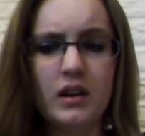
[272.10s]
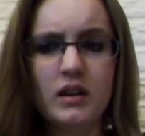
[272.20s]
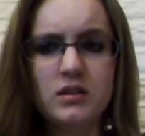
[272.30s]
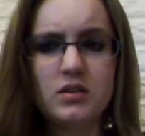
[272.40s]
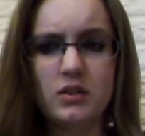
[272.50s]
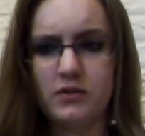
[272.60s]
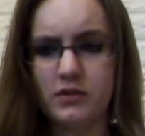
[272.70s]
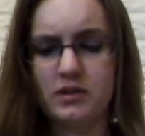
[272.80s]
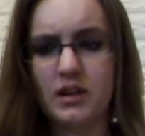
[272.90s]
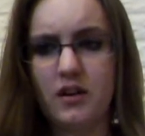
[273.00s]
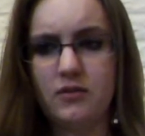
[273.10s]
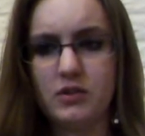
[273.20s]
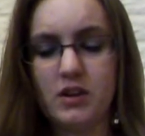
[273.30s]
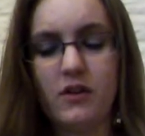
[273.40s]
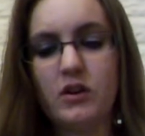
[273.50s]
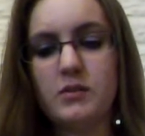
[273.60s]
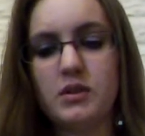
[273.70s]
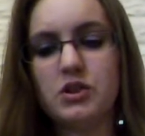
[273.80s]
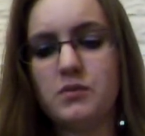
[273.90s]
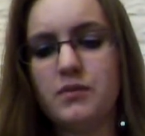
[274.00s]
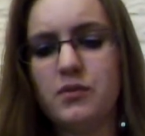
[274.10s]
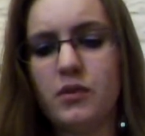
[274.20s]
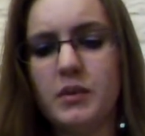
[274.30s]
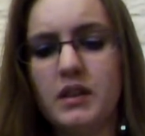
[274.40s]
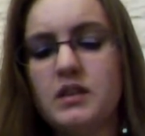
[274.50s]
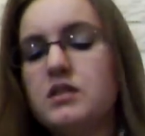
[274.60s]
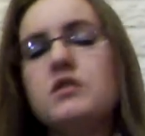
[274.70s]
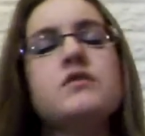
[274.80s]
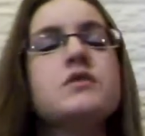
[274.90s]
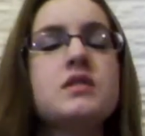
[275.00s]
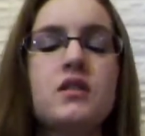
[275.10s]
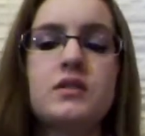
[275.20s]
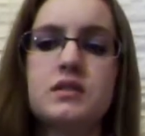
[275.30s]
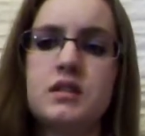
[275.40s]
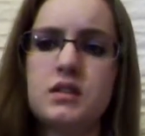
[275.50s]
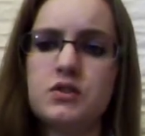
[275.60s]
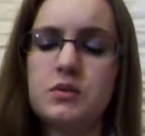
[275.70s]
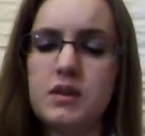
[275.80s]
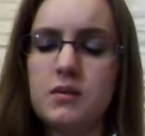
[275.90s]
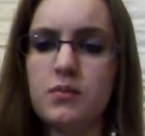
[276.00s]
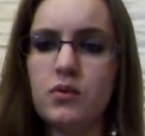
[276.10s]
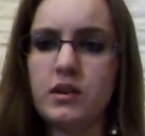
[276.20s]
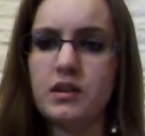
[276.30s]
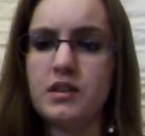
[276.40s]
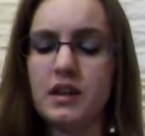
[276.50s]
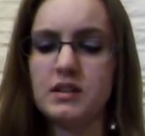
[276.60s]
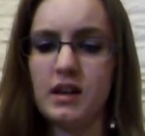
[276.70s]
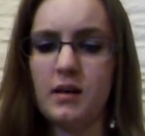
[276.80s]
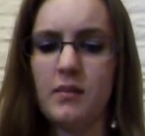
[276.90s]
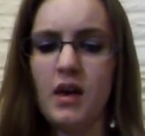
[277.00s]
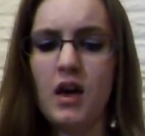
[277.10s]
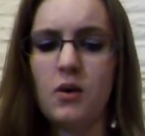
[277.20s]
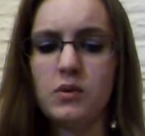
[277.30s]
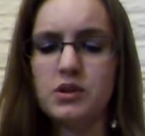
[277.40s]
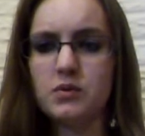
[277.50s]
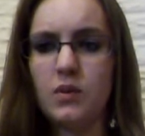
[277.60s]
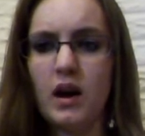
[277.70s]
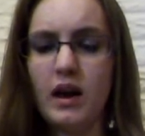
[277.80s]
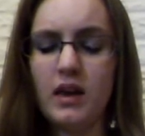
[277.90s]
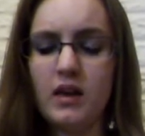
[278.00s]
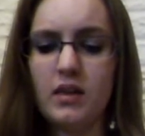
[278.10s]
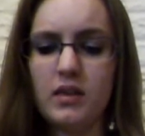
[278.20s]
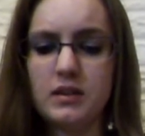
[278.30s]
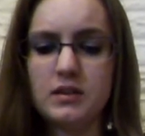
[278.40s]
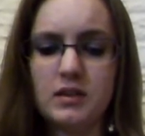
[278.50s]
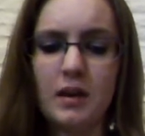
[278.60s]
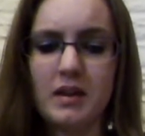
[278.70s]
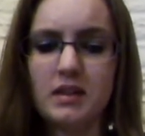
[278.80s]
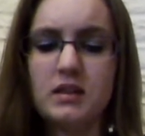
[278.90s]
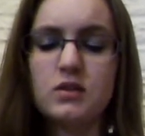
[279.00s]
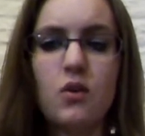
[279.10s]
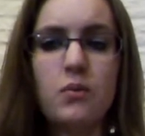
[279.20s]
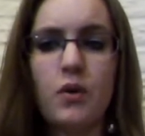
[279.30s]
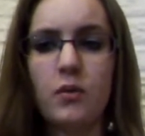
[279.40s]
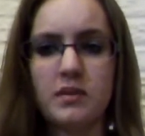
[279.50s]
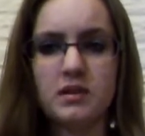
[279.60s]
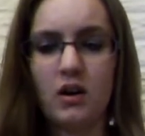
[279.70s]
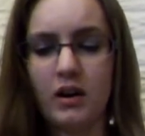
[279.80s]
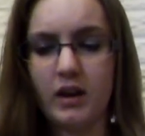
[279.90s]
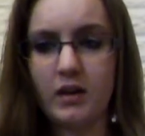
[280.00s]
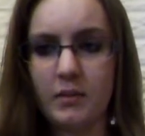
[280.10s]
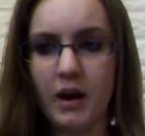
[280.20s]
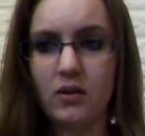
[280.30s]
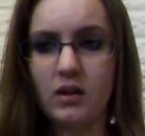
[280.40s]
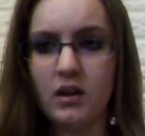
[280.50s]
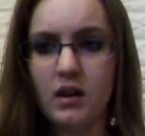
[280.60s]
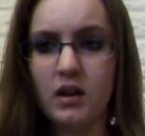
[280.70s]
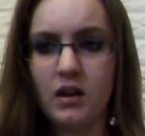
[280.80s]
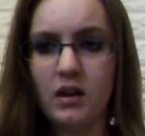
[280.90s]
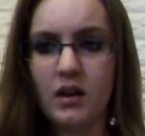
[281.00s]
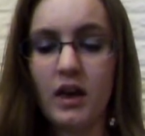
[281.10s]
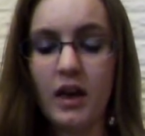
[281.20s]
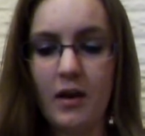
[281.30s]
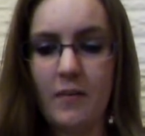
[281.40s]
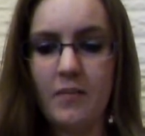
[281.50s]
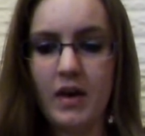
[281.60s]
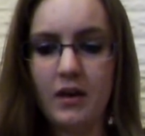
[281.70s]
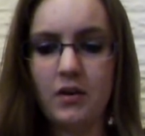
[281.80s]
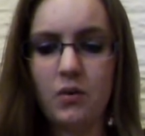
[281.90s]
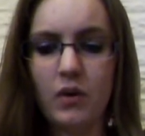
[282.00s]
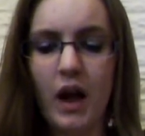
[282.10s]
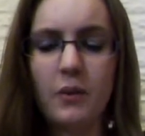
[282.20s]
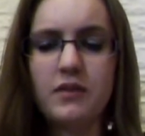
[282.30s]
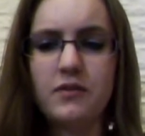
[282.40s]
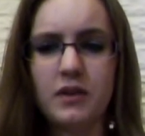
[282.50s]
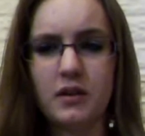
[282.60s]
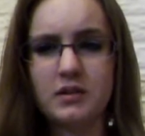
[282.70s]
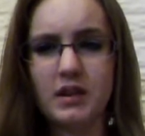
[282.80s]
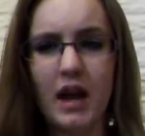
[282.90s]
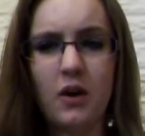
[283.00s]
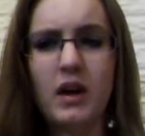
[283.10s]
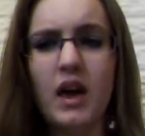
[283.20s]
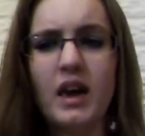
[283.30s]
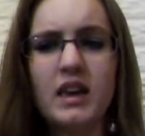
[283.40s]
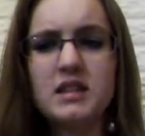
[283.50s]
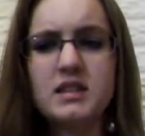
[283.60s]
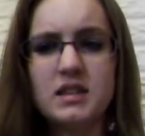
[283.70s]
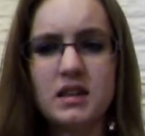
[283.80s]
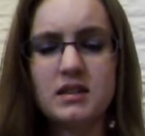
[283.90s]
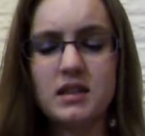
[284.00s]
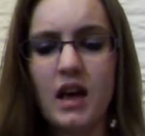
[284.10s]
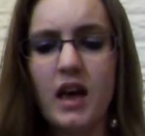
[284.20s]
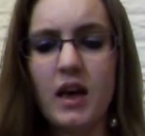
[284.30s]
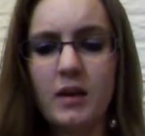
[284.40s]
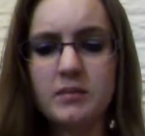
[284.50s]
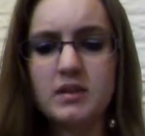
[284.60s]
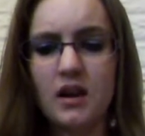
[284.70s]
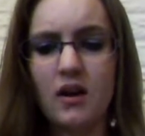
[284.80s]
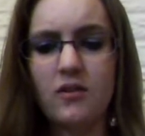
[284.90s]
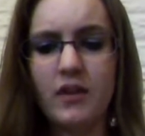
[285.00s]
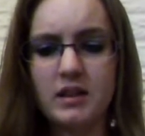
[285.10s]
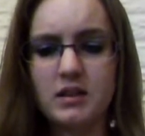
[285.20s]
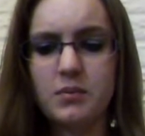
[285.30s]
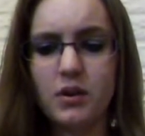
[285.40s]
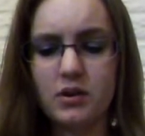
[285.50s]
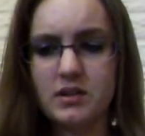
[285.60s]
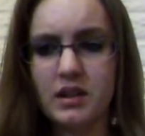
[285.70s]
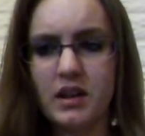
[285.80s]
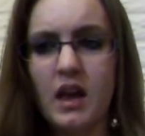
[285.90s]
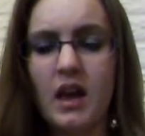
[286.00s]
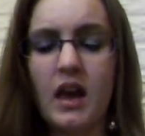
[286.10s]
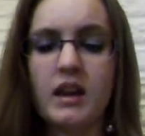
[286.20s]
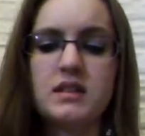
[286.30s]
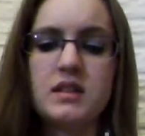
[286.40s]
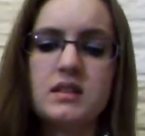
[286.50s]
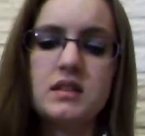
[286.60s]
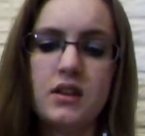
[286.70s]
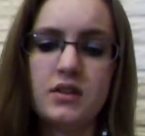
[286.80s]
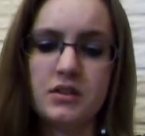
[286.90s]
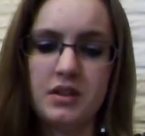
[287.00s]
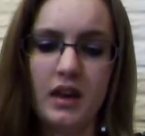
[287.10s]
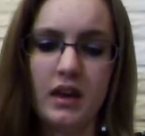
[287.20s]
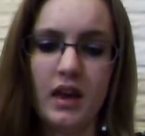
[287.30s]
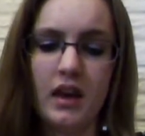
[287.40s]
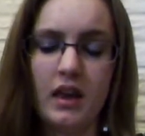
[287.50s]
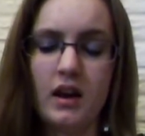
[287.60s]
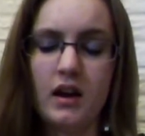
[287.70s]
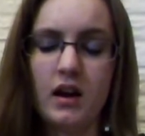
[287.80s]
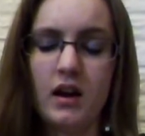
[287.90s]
his search for self, which I've already mentioned before, but this search for self is an extremely important thing to him, which is why this whole poem is talking about him and how he feels and how he sees himself as a person. And he says another thing in